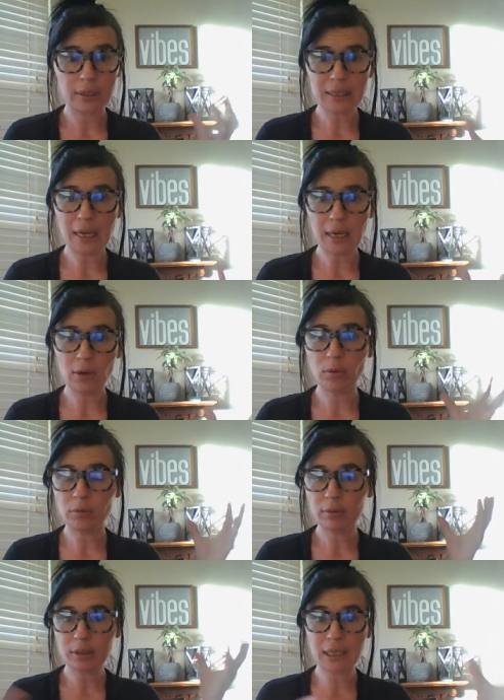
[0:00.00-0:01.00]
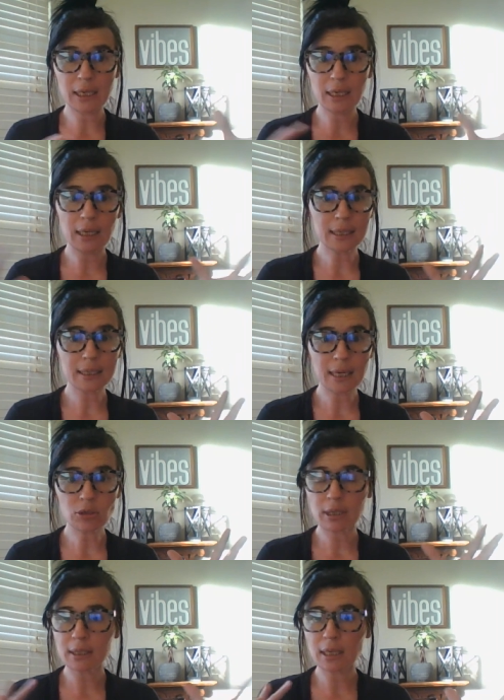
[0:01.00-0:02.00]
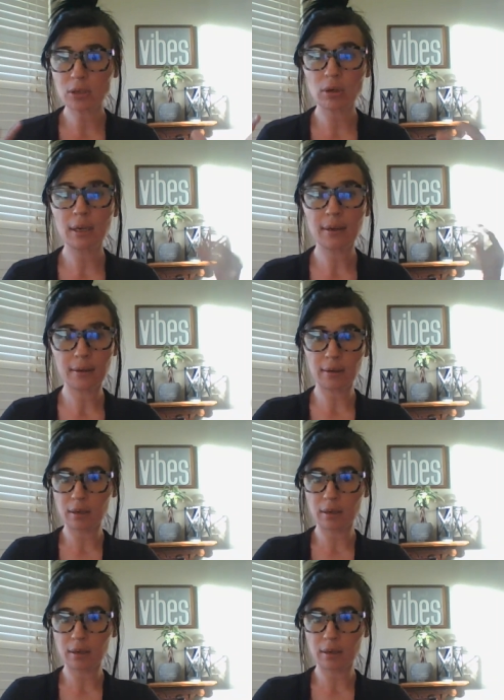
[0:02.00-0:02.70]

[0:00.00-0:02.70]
the town, city, etc., etc.